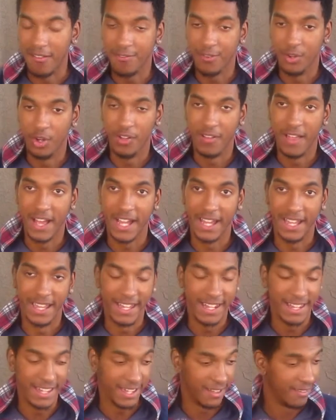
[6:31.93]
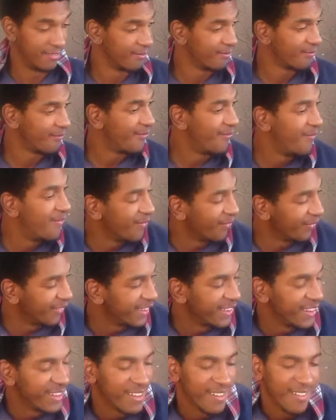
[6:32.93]
feel like an idiot.
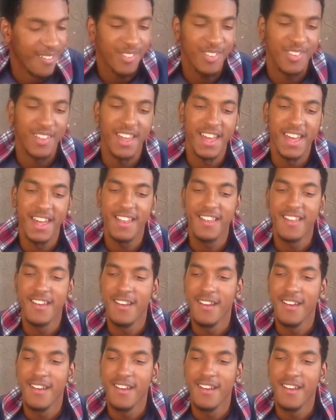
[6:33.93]
You know what I'm saying?